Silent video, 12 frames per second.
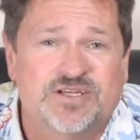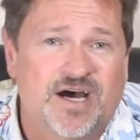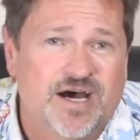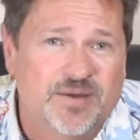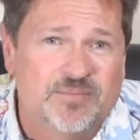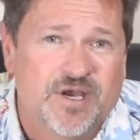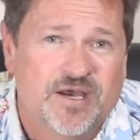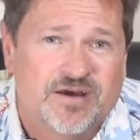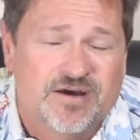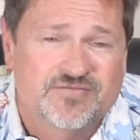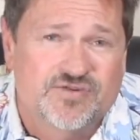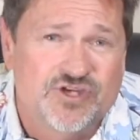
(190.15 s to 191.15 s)
time
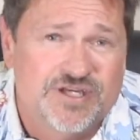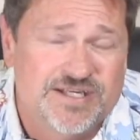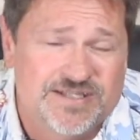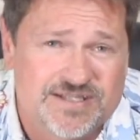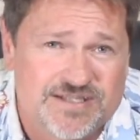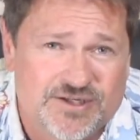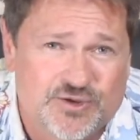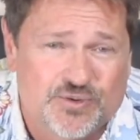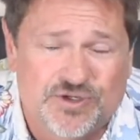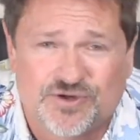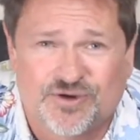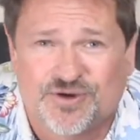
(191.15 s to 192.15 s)
of Jesus'
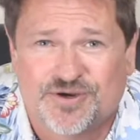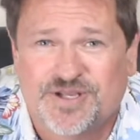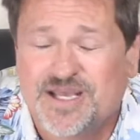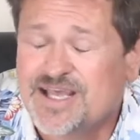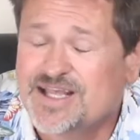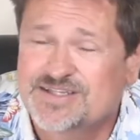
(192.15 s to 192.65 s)
return.